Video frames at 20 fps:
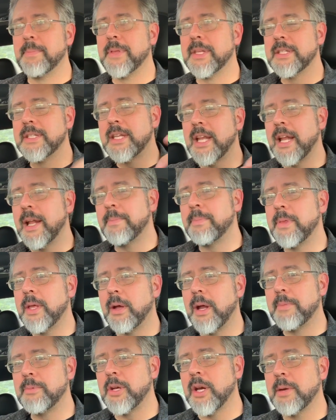The setup that
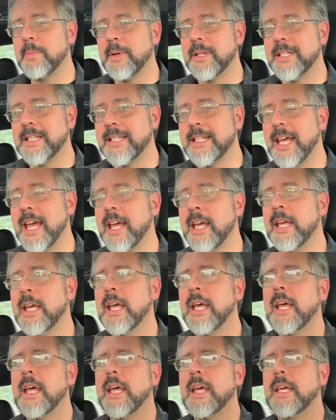I'm talking about today
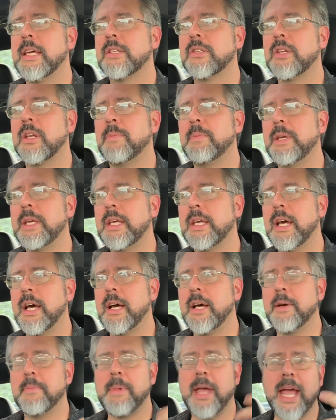is going to be
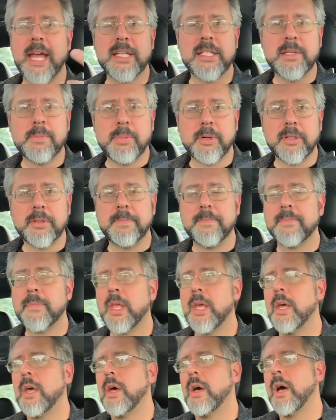um, Ansible
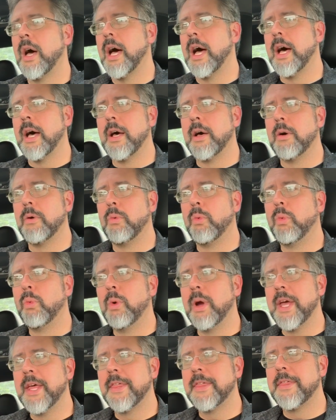uh,
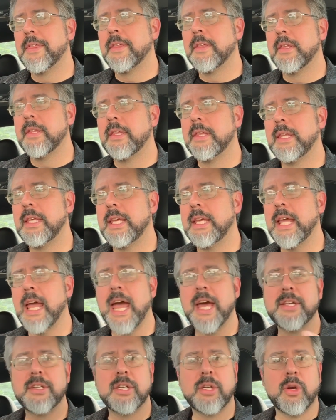with the
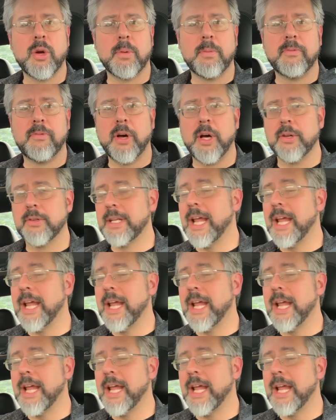HashiCorp Vault.